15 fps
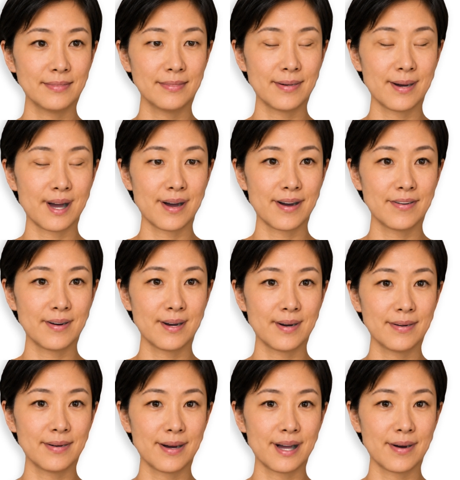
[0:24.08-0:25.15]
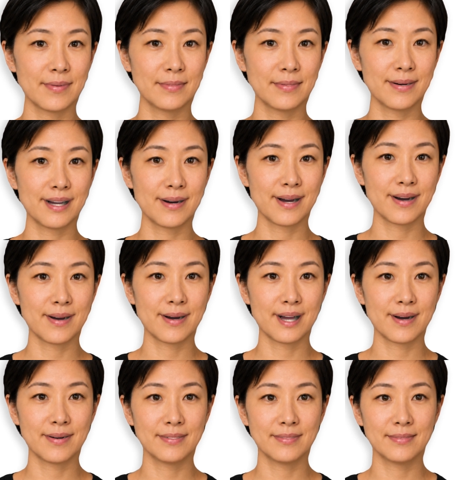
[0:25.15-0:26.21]
What if growth stopped meaning
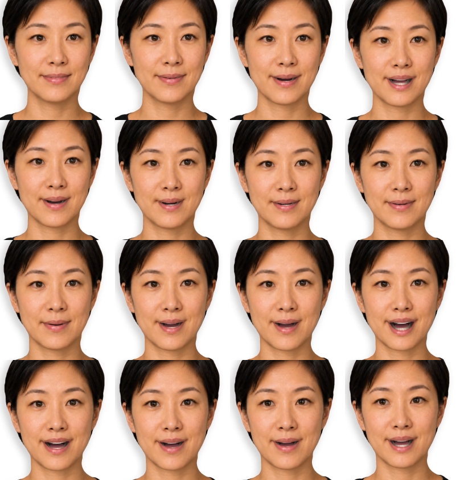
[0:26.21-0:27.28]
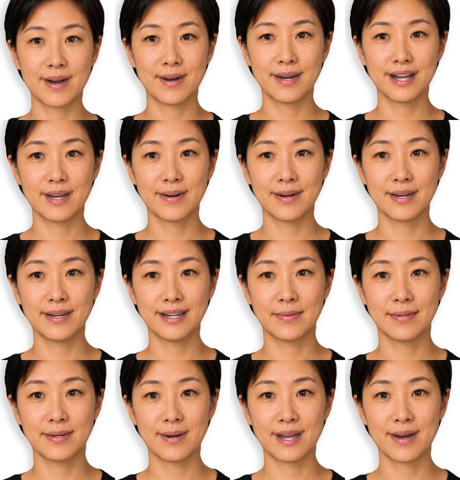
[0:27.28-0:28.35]
headcount, and you could bring an entire design
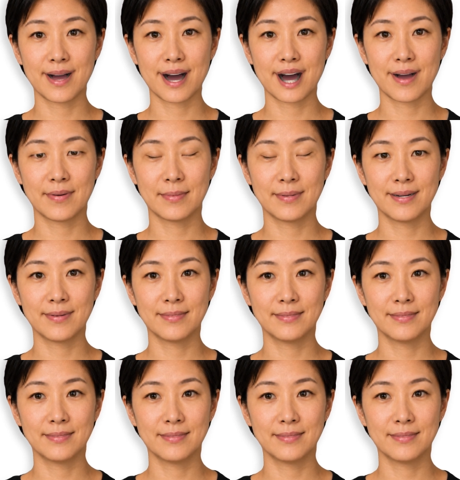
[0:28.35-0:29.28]
team into a single computer?